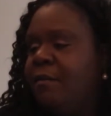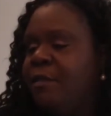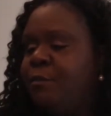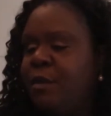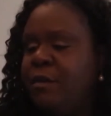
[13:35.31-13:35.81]

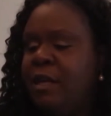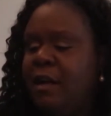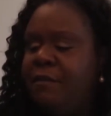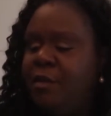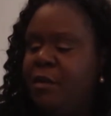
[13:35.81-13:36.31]
the beauty
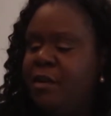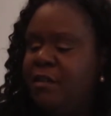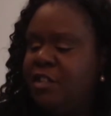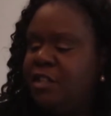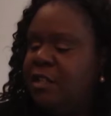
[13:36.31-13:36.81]
of the
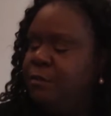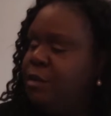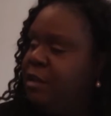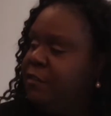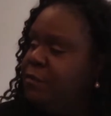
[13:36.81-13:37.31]
organization and the
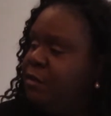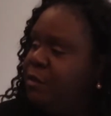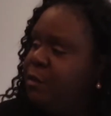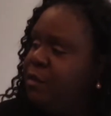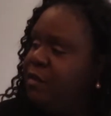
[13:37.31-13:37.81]
beauty of
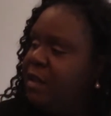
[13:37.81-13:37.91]
music, where